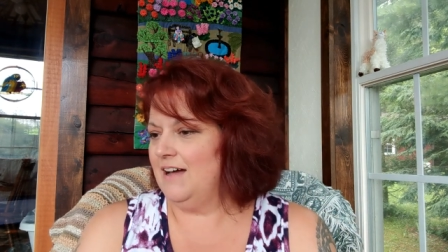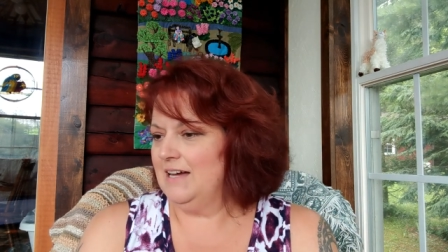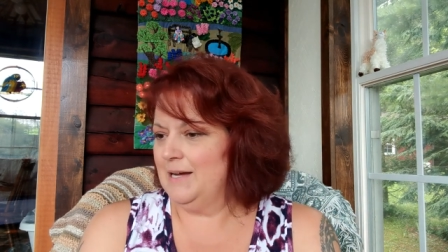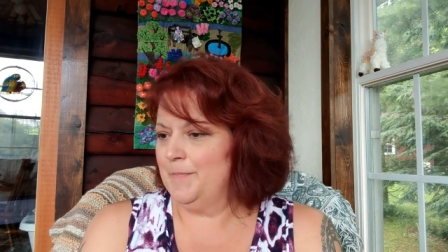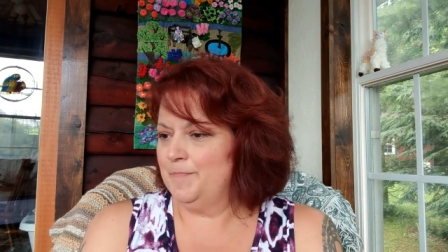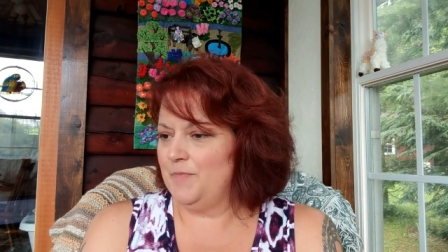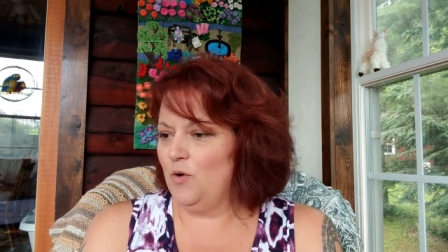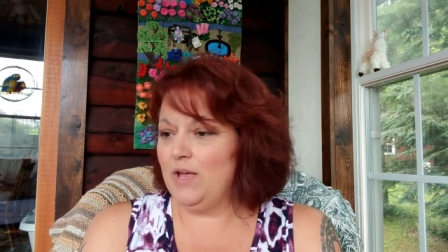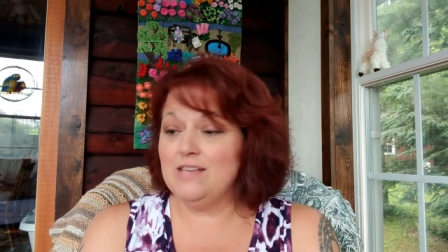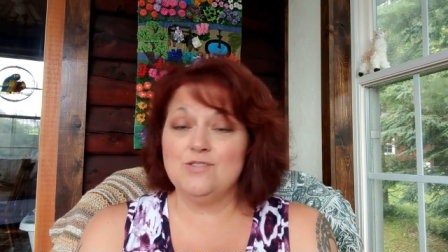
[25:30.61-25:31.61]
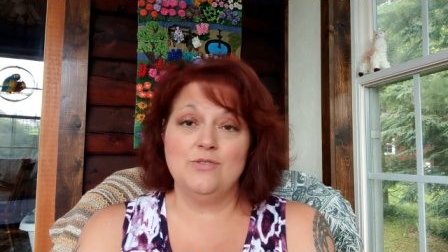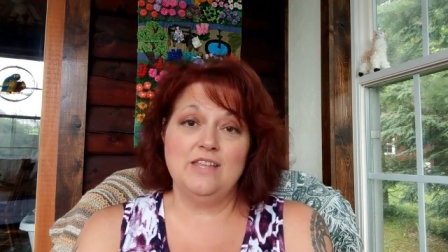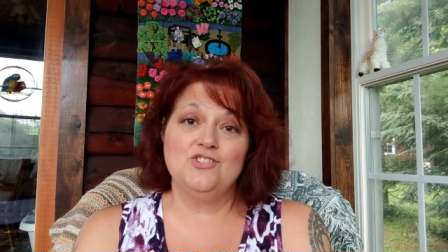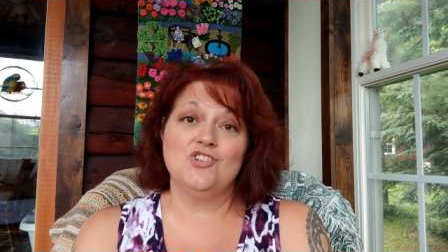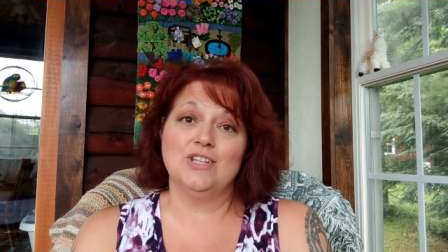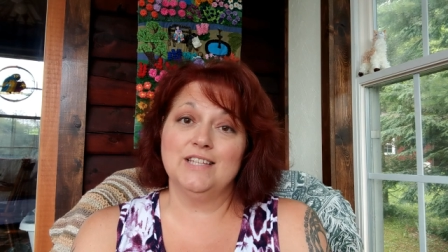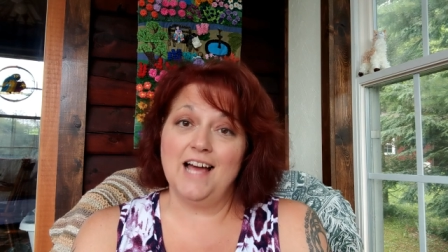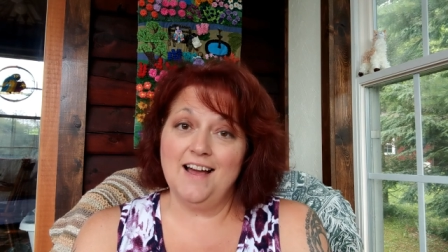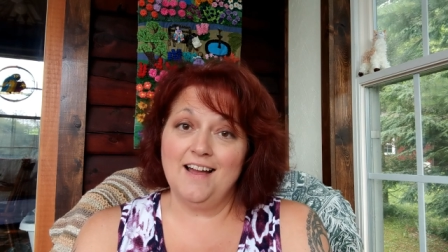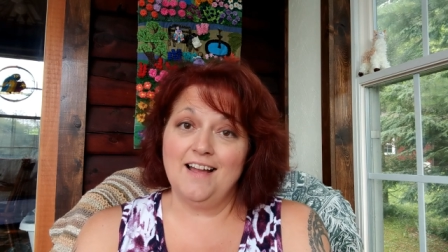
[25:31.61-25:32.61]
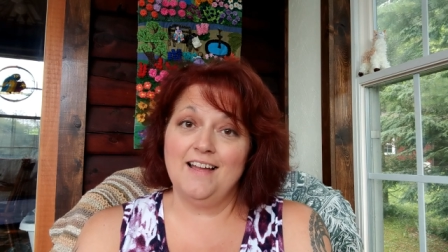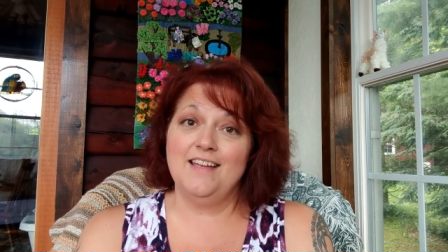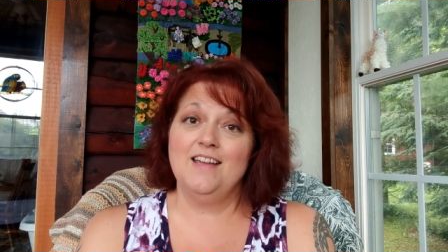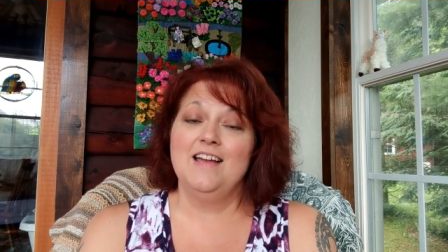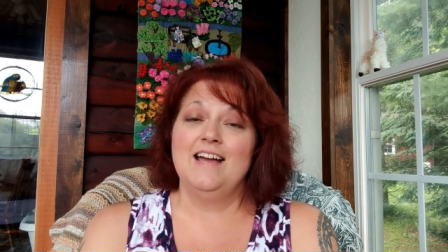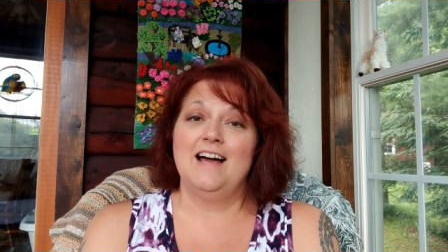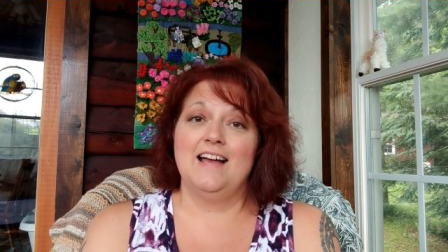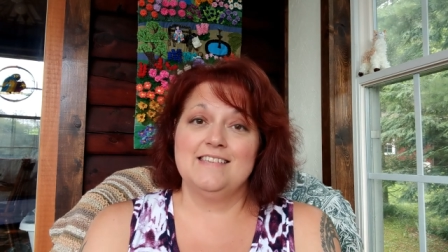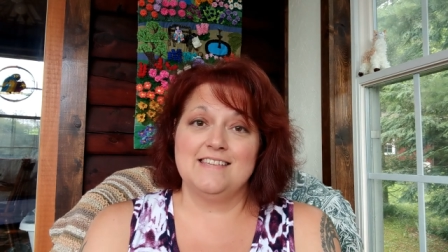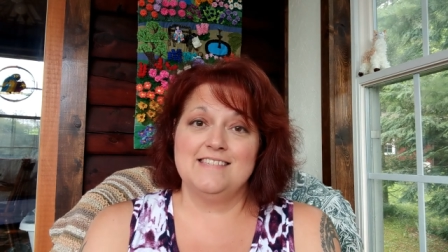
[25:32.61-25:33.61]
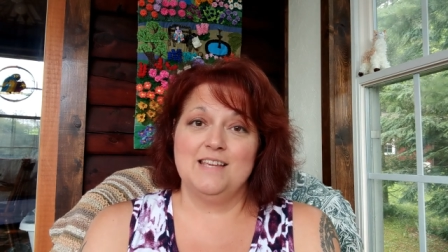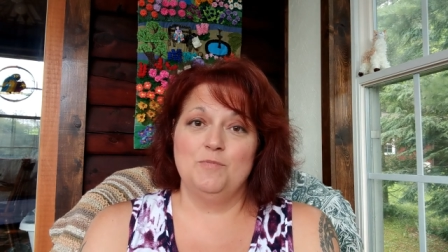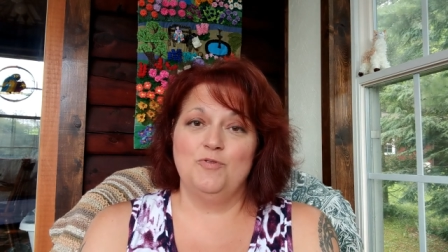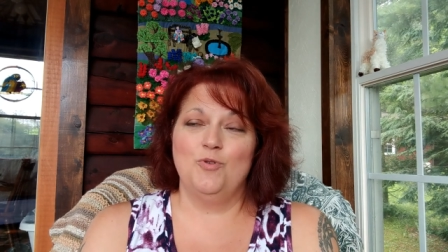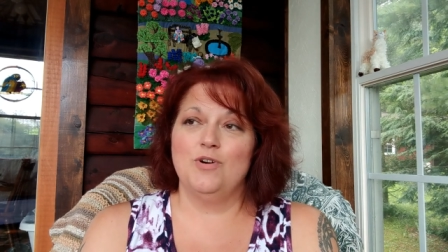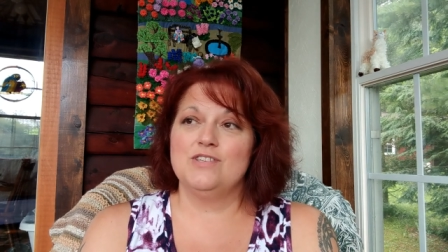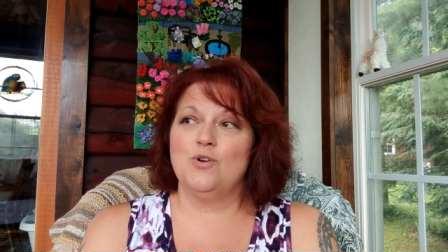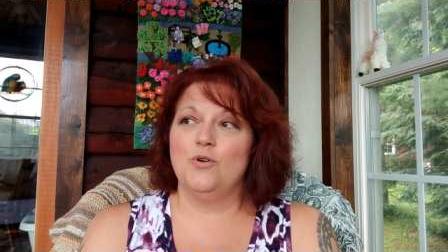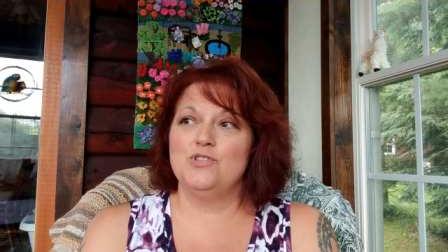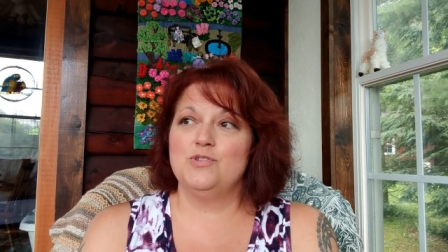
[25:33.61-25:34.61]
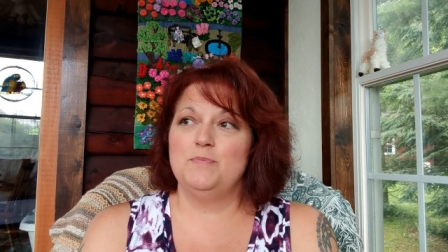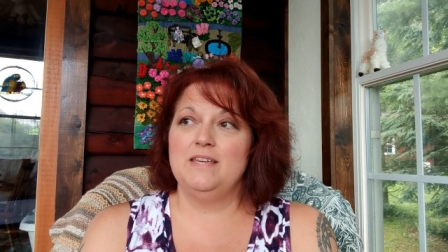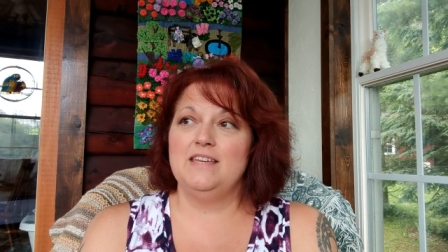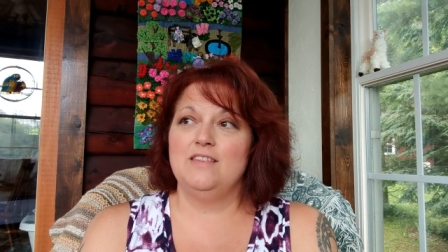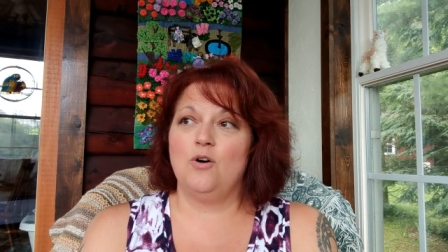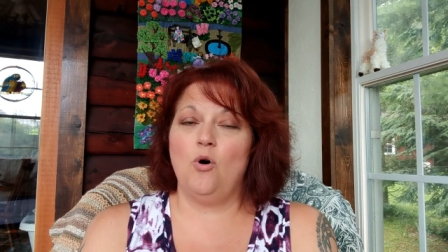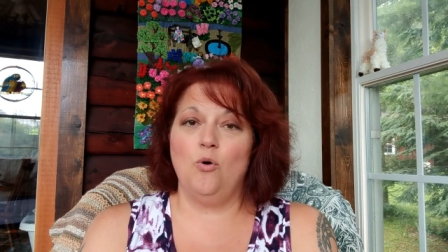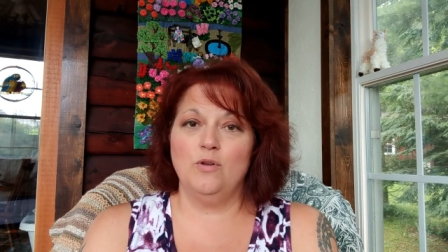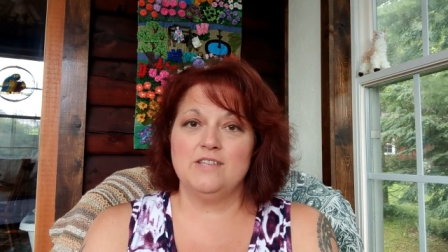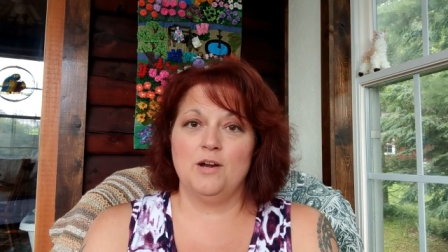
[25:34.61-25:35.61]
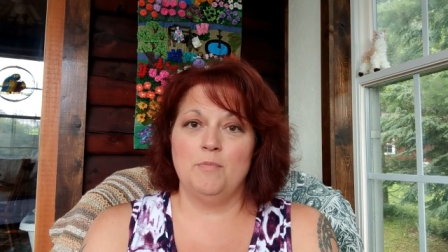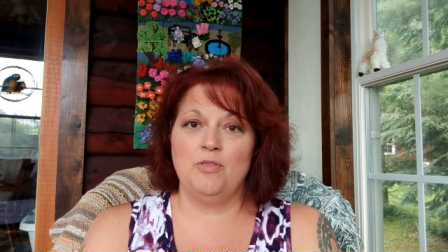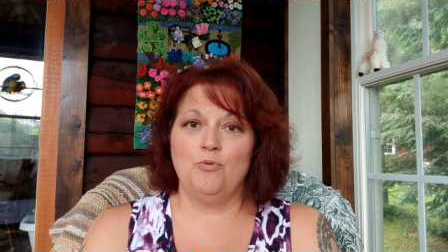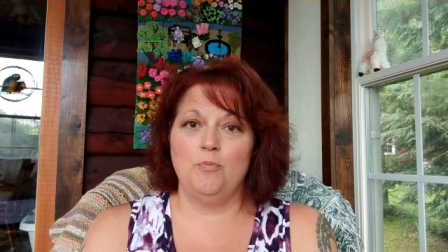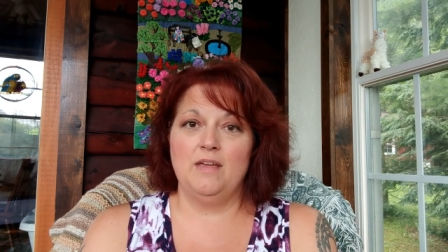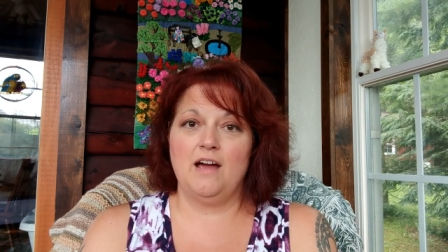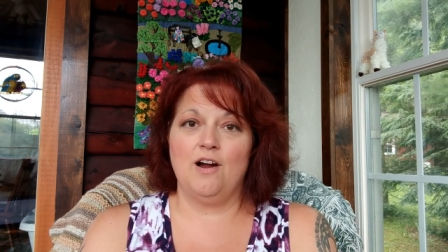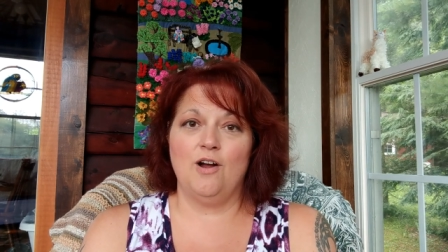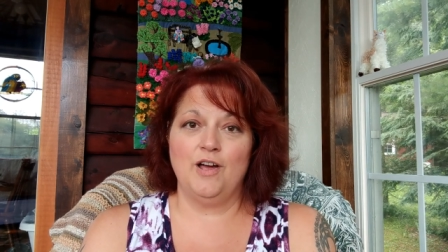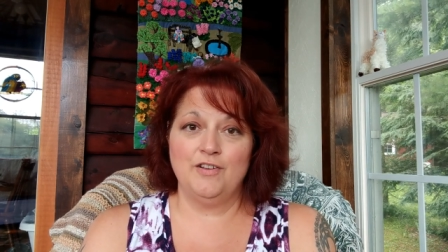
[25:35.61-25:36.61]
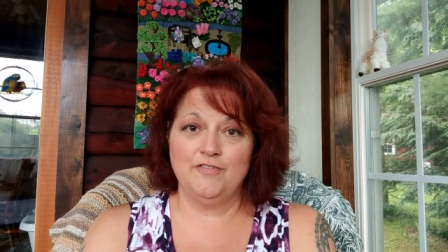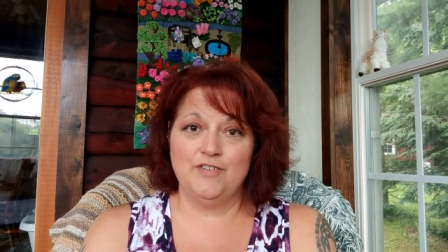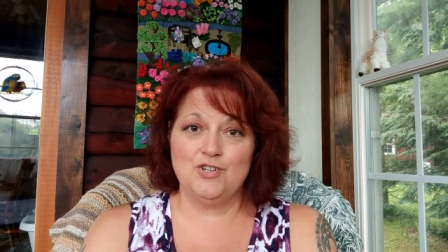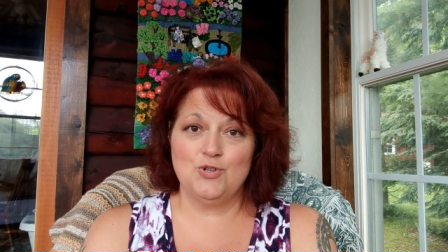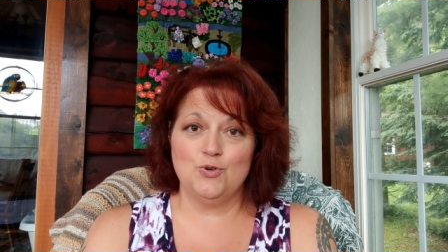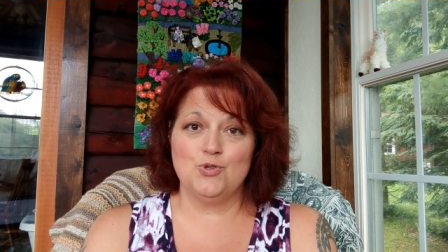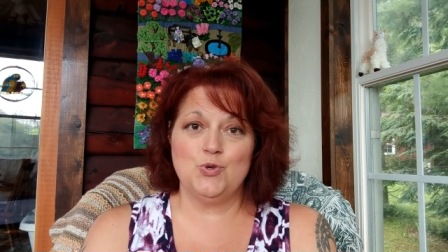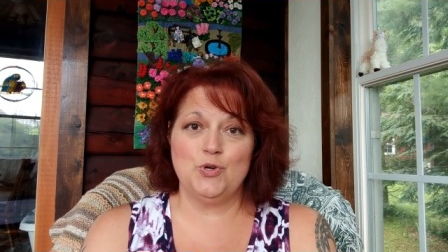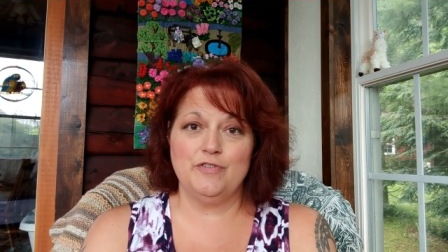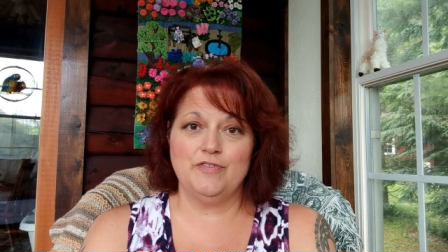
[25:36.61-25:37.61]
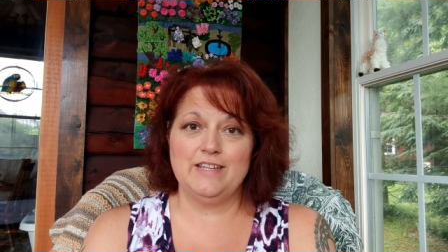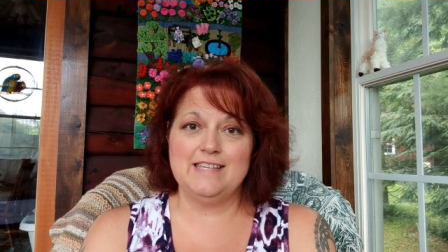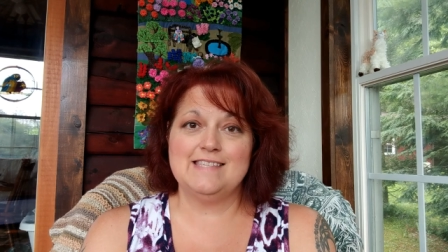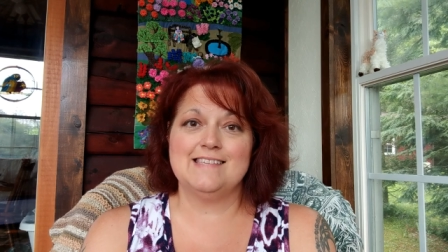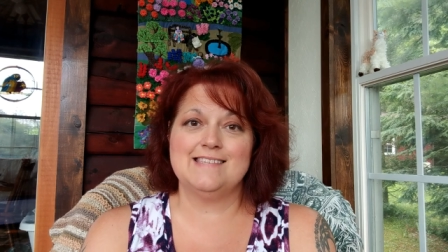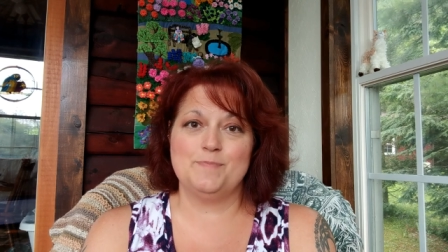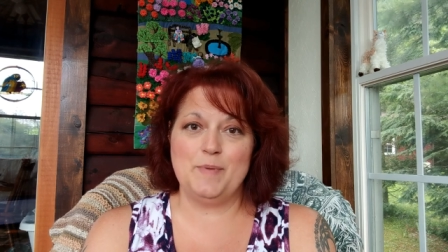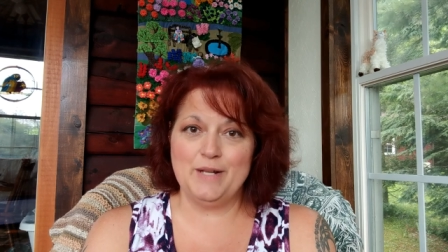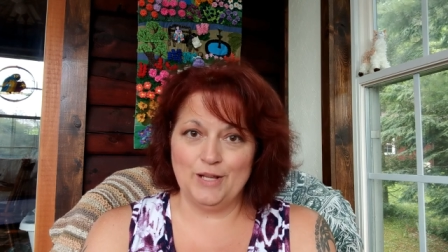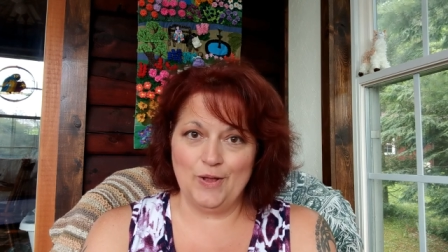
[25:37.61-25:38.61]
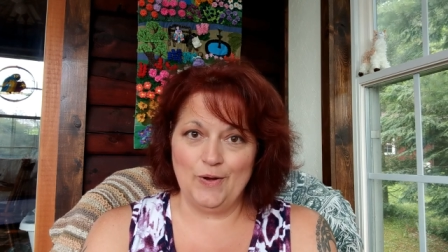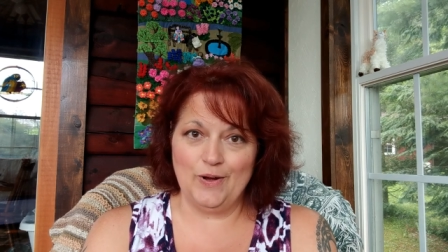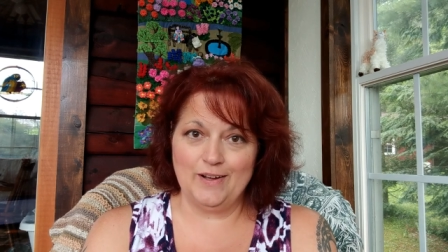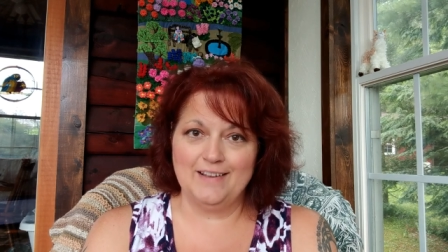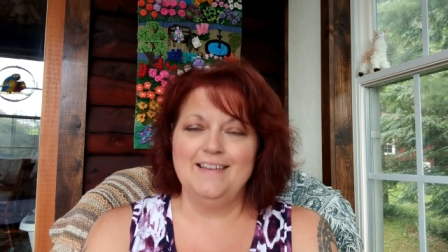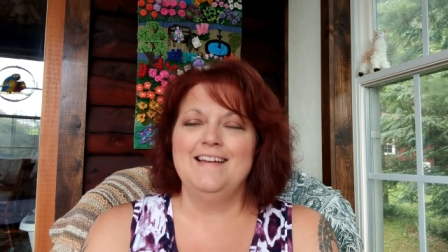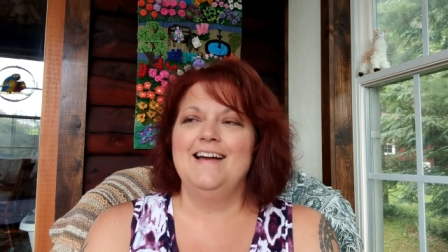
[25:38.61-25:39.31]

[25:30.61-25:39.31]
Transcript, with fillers: Um, okay, so then July, as I said before, is going to be the whole entire month will be our unofficial Tour de Fleece spin along,